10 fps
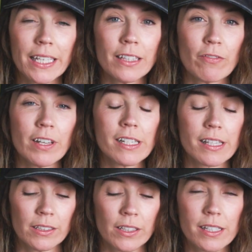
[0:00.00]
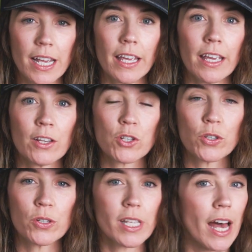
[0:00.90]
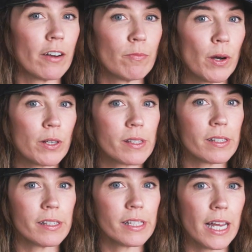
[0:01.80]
in the fitting salon taking shoes out of boxes,